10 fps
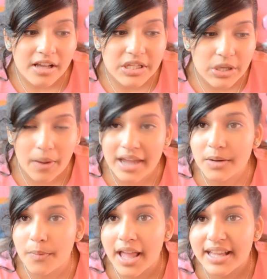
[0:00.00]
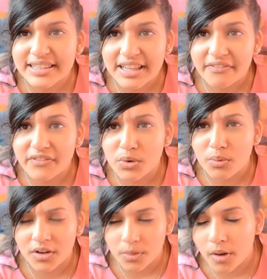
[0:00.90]
So anyway, if you
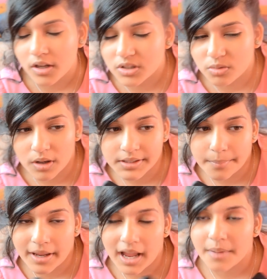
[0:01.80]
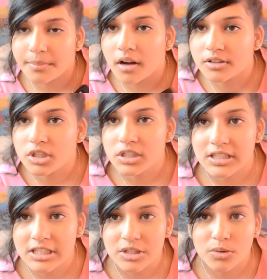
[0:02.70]
want to watch what's on my iPod, just
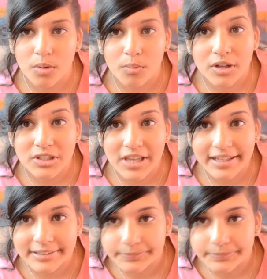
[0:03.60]
continue on watching.